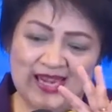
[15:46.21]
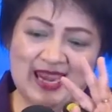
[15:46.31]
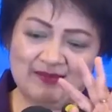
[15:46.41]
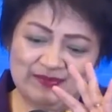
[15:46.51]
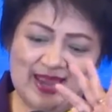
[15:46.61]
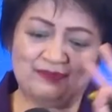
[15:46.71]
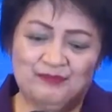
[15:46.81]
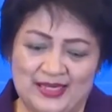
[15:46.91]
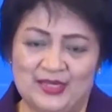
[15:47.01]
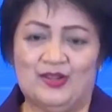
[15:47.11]
have not
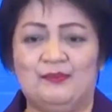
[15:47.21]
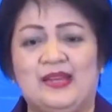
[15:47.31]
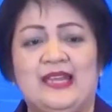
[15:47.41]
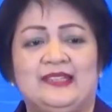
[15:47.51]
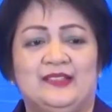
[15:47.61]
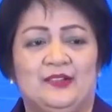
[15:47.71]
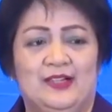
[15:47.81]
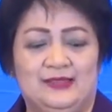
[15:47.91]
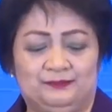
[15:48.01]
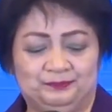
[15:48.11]
been operated
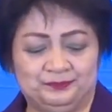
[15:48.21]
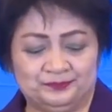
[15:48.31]
on.